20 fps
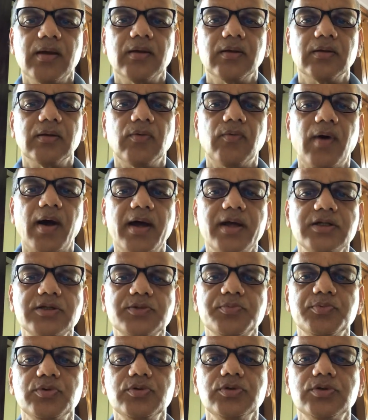the wire
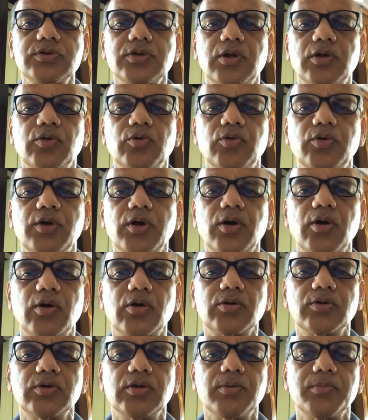spools are loaded
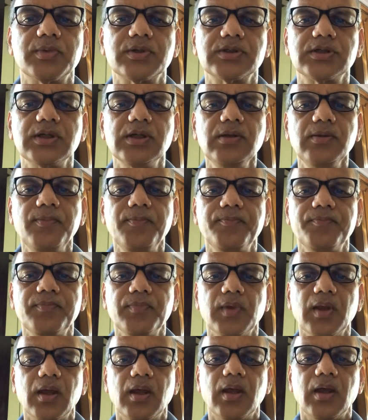onto the machine,
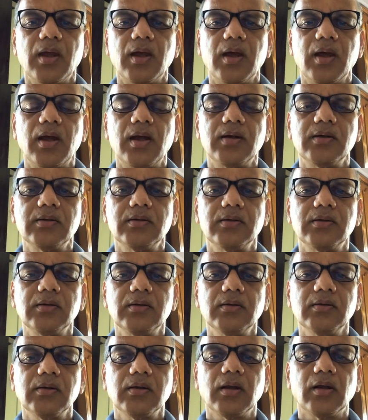and
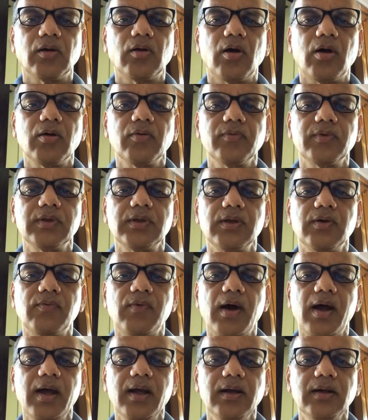along with the
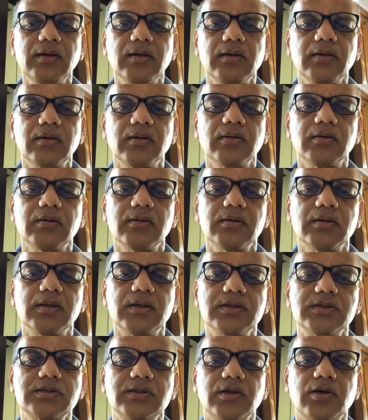wire,
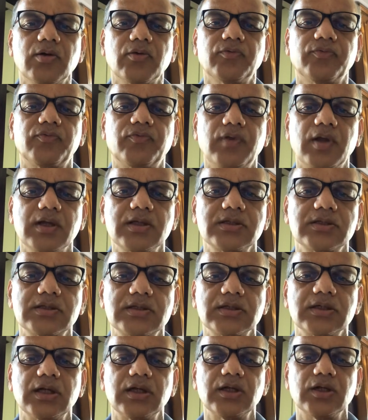instead of
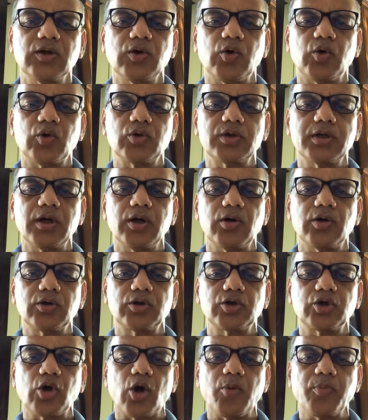flux getting coated on
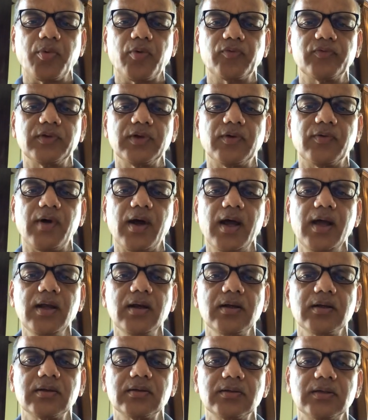top of the wire,
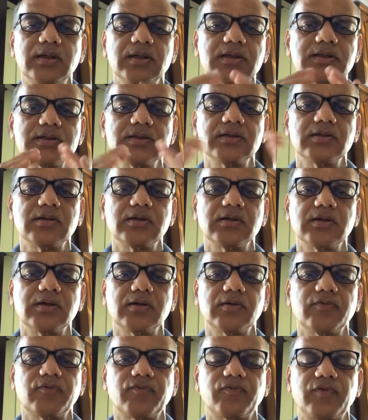there is a
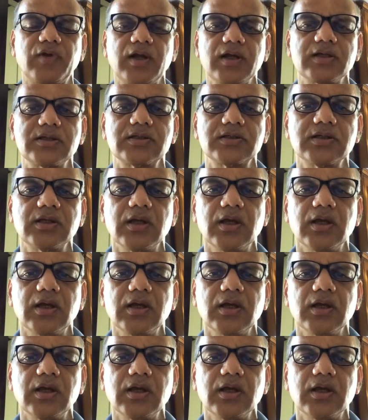flux